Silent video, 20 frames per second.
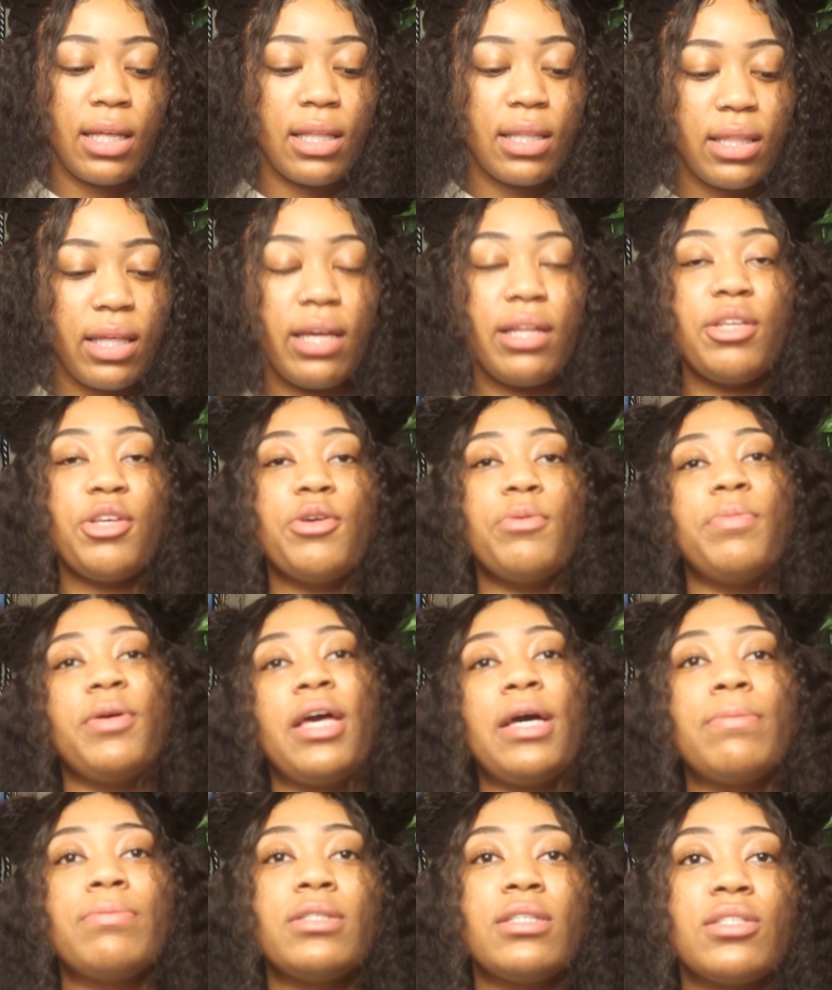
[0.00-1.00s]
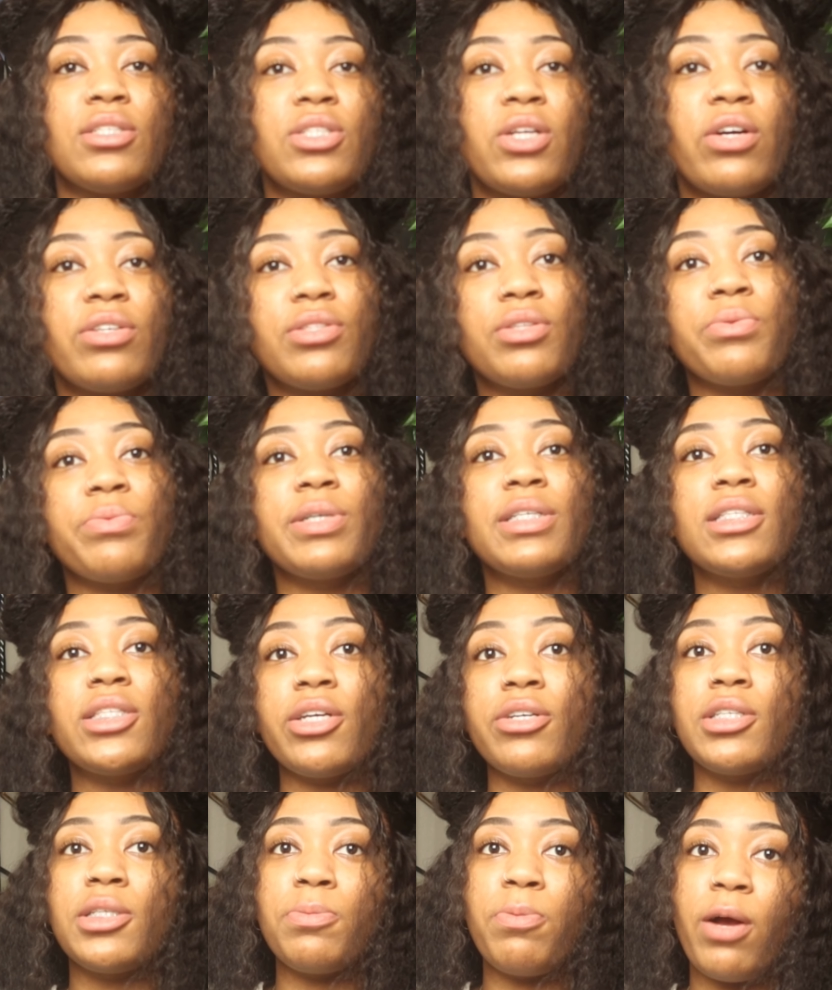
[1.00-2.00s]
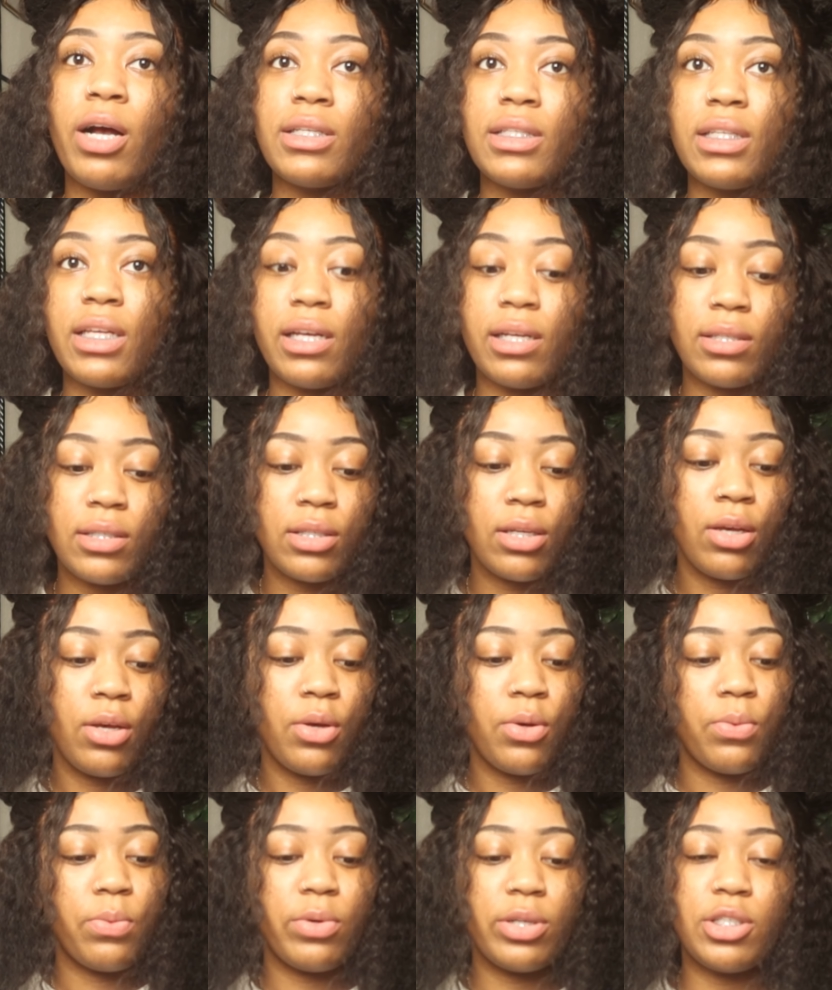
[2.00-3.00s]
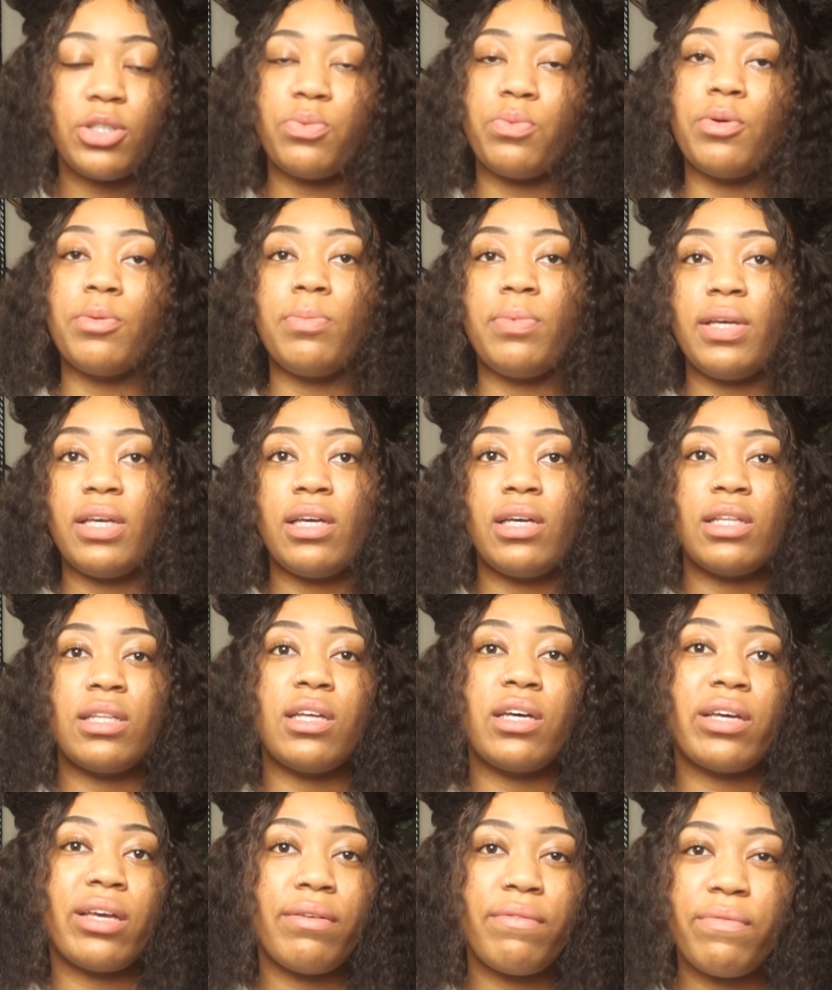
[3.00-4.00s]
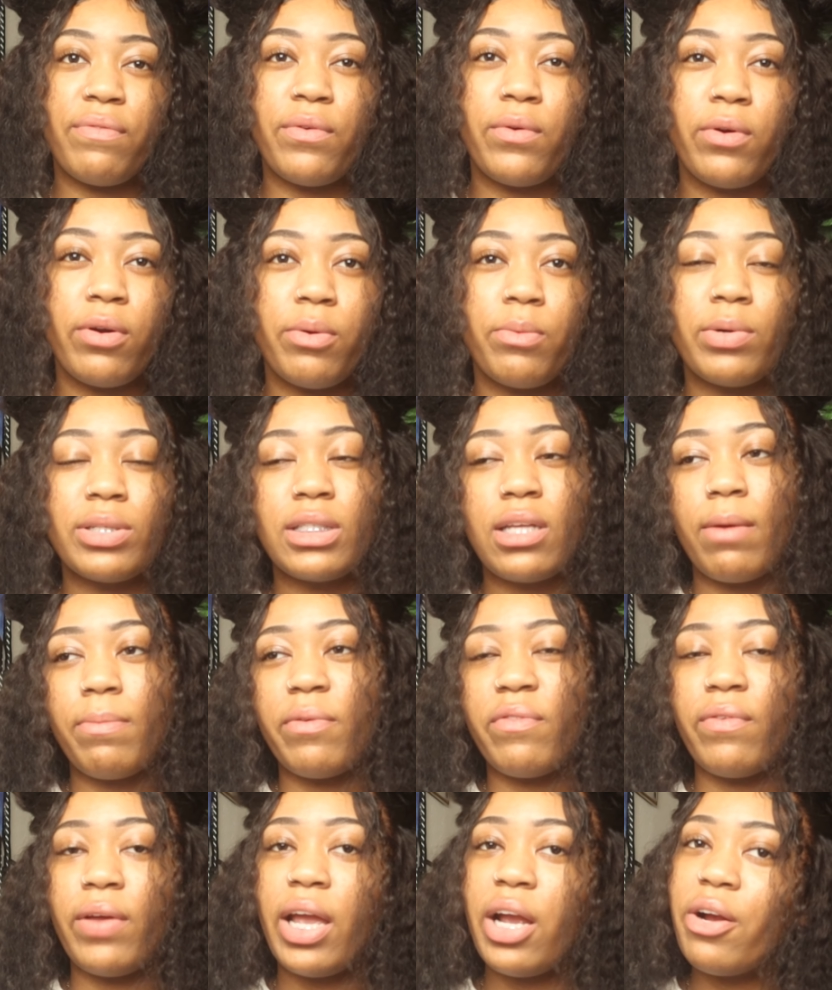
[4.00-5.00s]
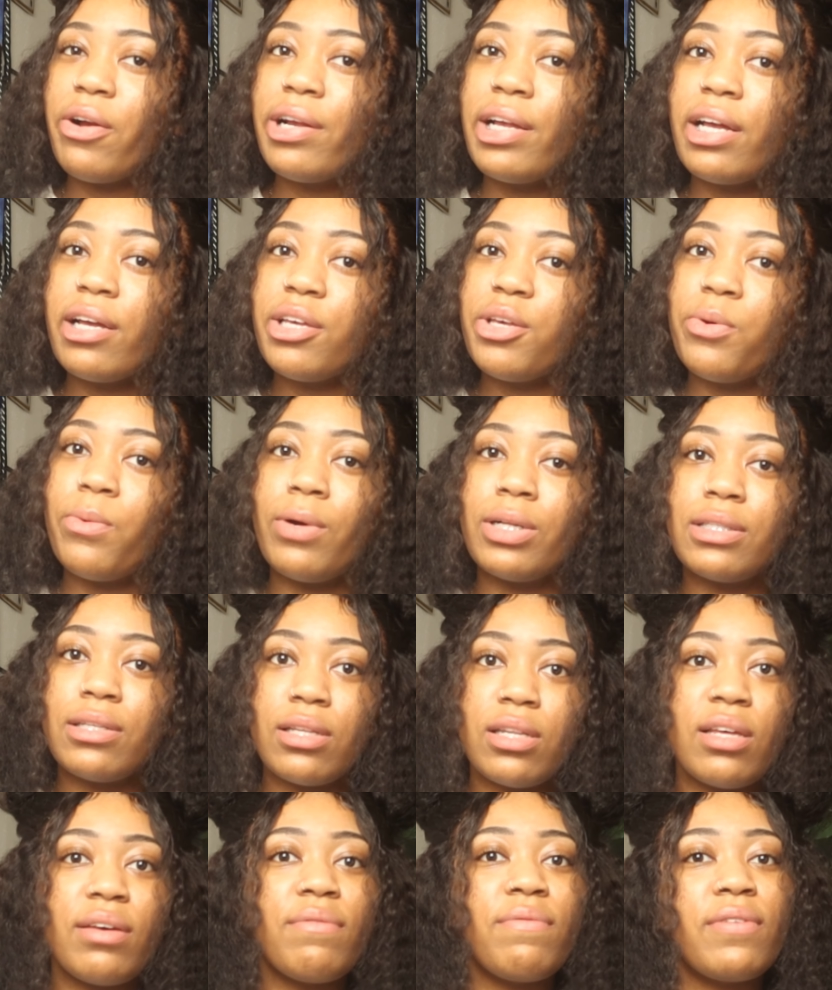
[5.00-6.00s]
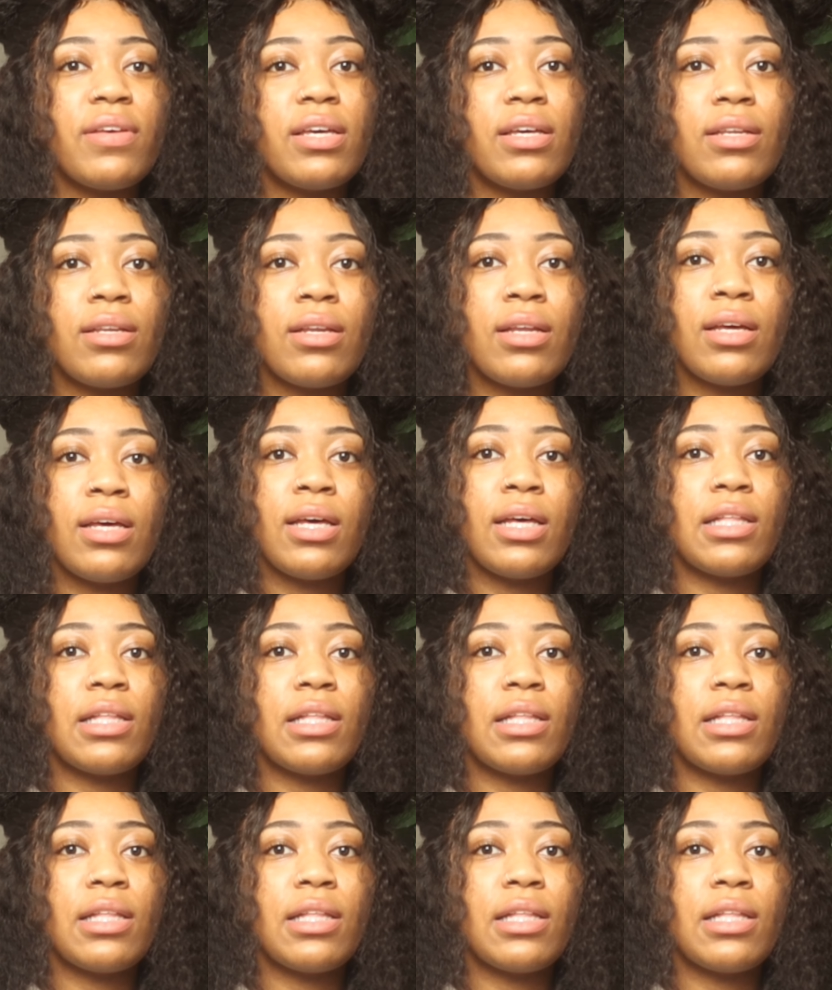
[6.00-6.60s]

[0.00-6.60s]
then you'll be able to start the research process, which will be looking for what type of area you want to live in,